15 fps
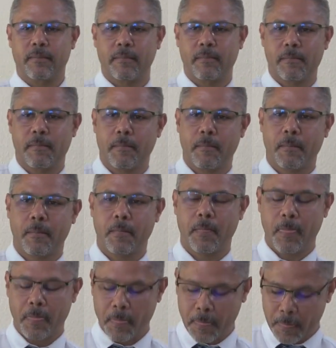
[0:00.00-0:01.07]

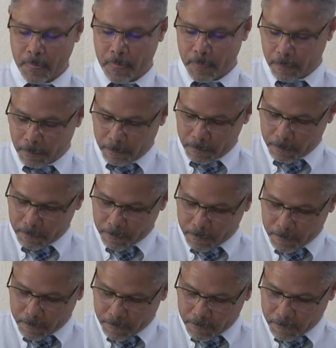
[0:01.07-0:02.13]

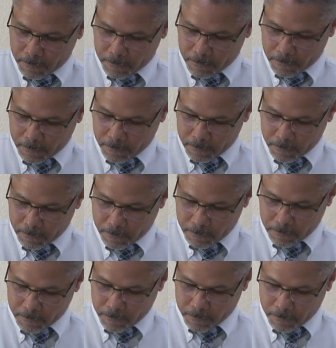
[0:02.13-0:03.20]

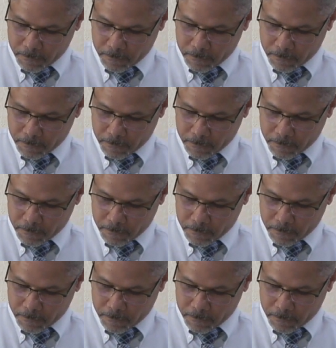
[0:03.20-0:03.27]
Nobody speaks.